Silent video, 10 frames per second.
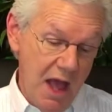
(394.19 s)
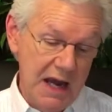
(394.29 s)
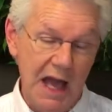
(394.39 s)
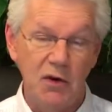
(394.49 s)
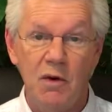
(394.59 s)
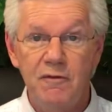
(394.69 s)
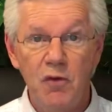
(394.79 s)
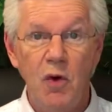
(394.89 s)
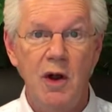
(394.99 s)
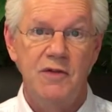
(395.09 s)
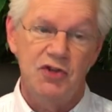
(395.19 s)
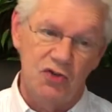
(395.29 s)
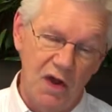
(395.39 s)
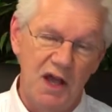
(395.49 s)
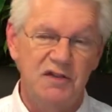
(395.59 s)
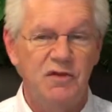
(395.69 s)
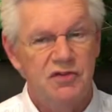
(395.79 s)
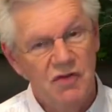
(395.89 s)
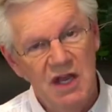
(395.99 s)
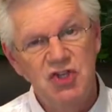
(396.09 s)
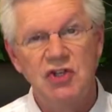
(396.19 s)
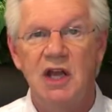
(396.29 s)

and how to avoid the stress, frustration,